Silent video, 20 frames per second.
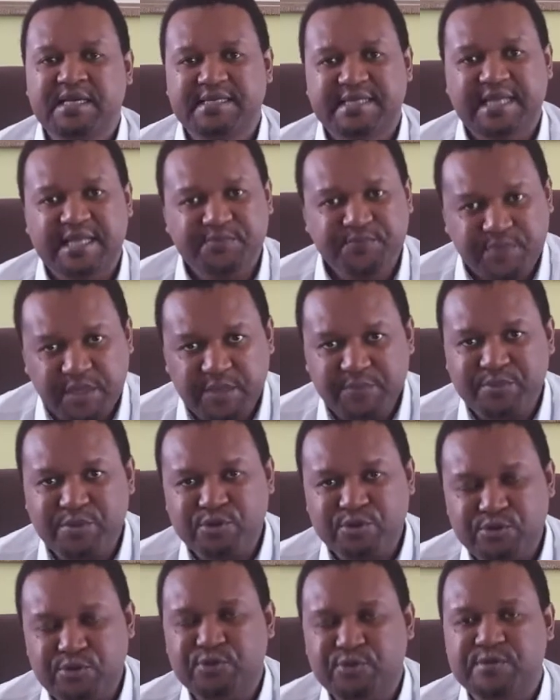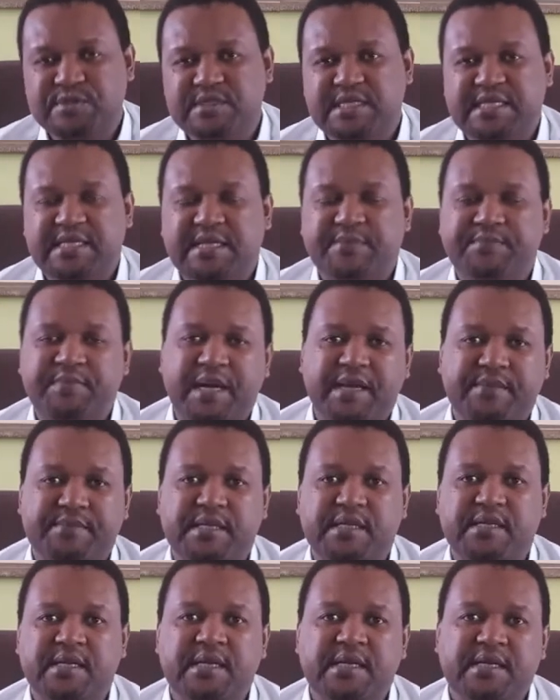that people used in the
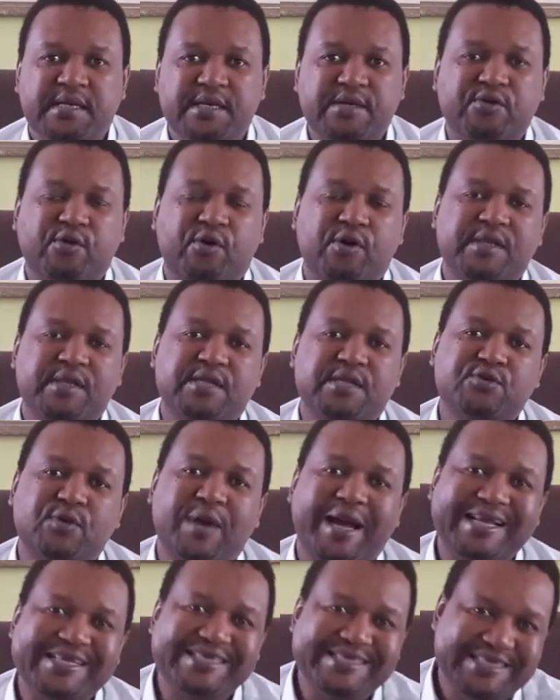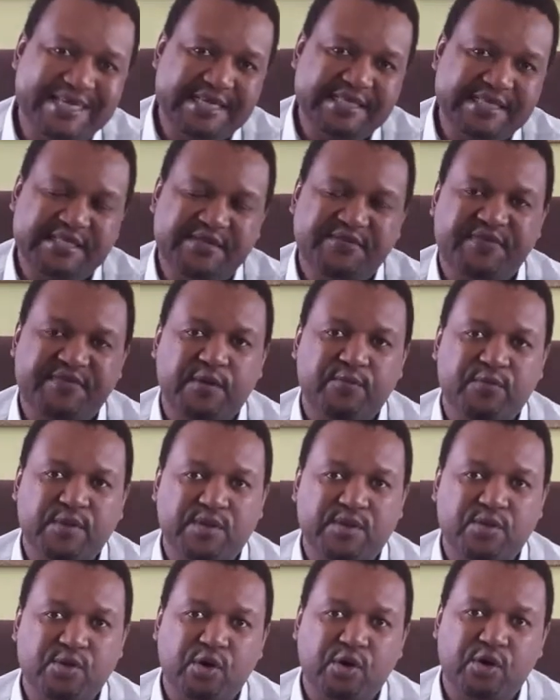Bible in order to identify
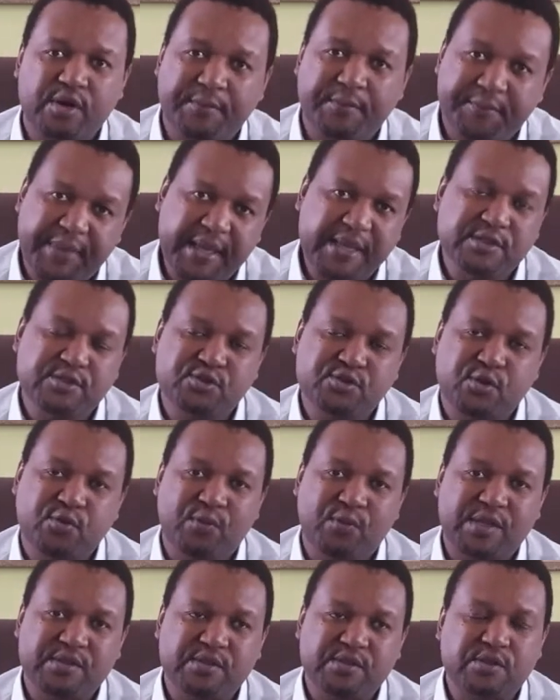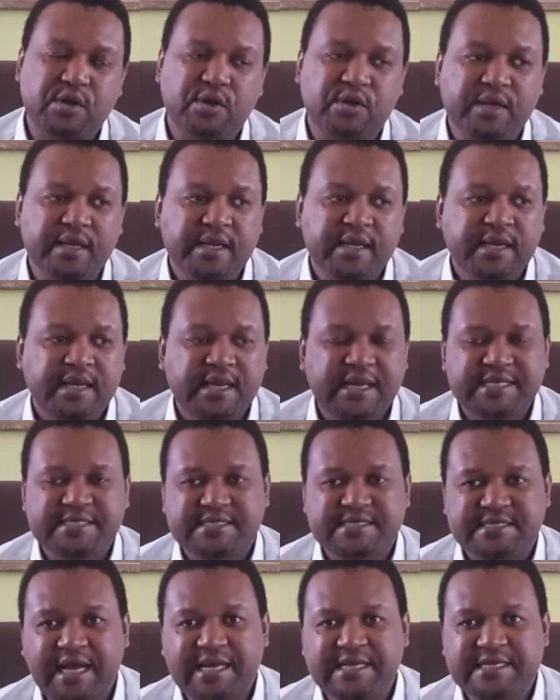with God based on what God has
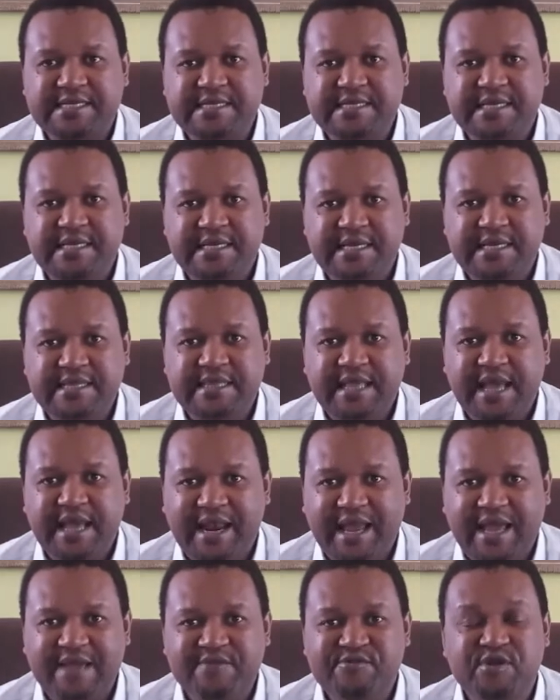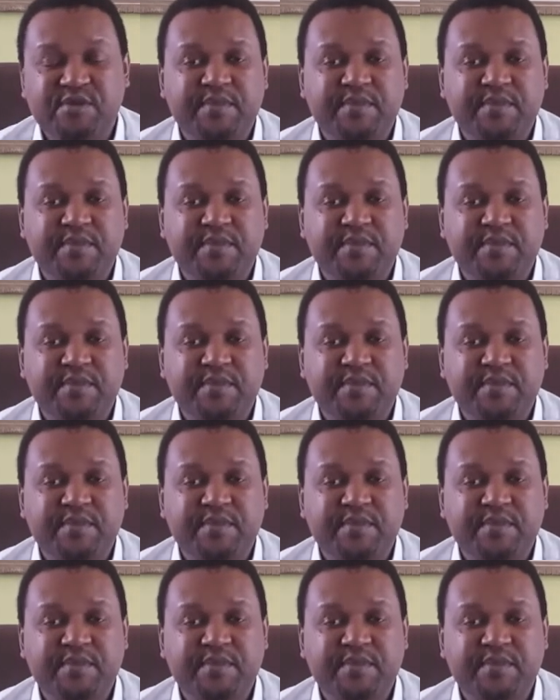done in their lives.